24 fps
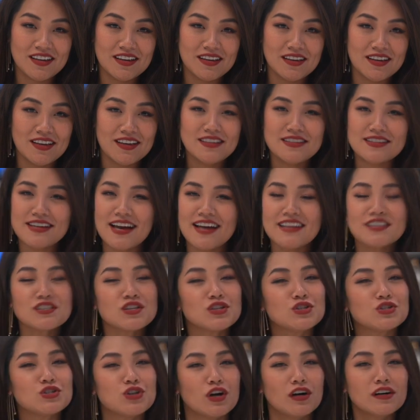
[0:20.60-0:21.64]
And as
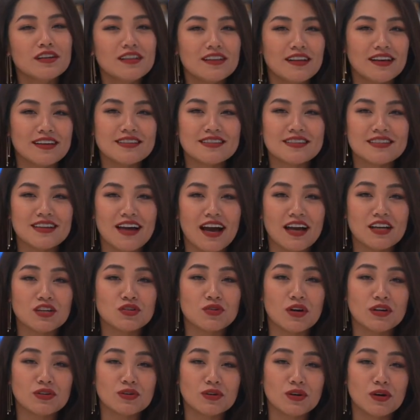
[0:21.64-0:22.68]
a journalist, I
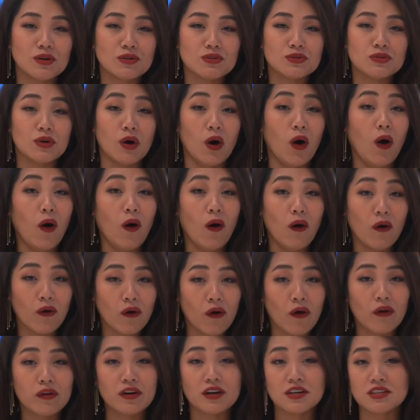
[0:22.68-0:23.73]
try to go to all
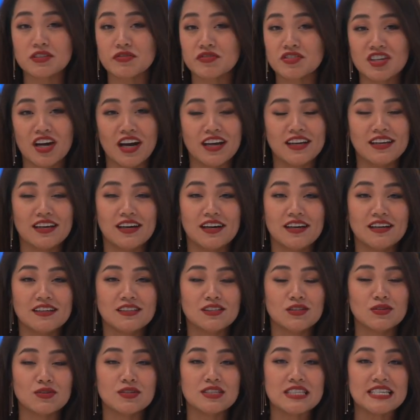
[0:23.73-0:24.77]
corners of China
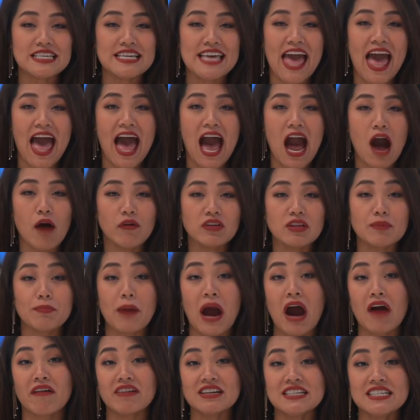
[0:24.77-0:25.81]
to see how the
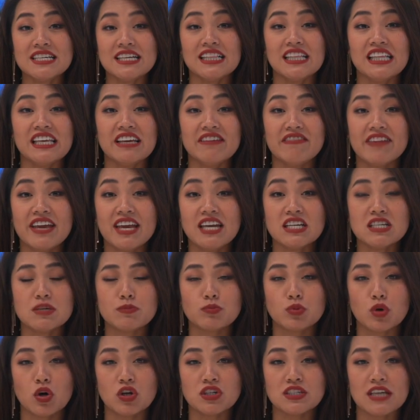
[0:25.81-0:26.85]
poverty alleviation
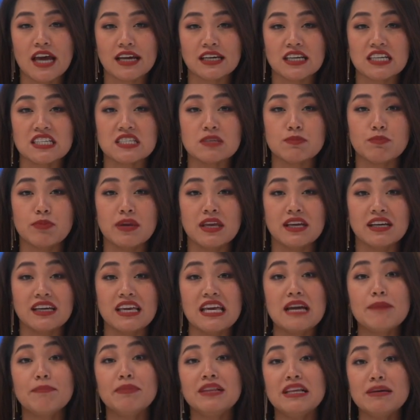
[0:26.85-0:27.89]
project is being
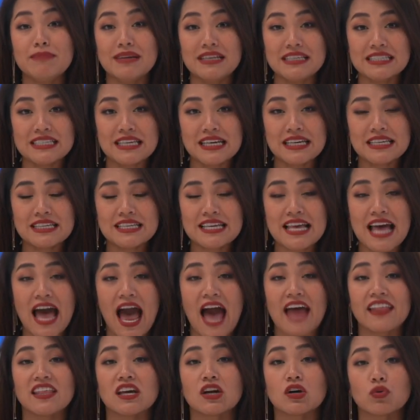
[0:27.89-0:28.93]
implemented
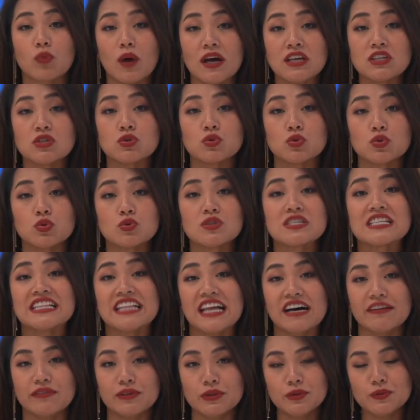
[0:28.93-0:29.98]
at the grassroots
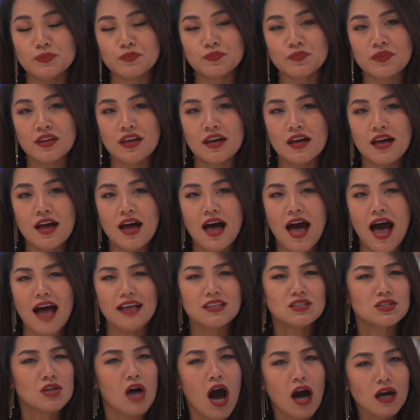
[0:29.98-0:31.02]
level
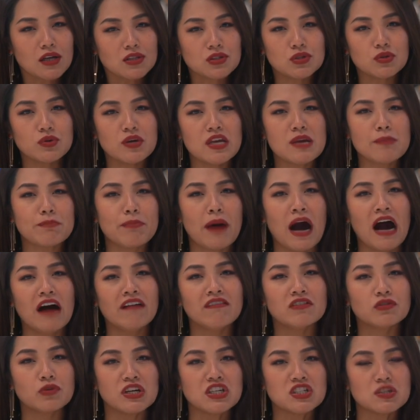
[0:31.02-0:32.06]
and talk to
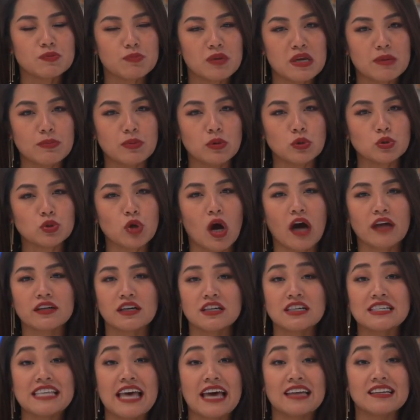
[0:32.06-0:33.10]
impoverished people to
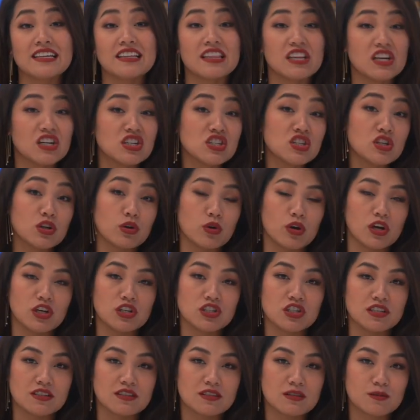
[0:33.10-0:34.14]
understand their
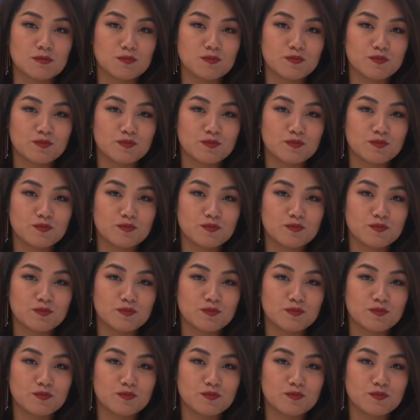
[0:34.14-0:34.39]
situations.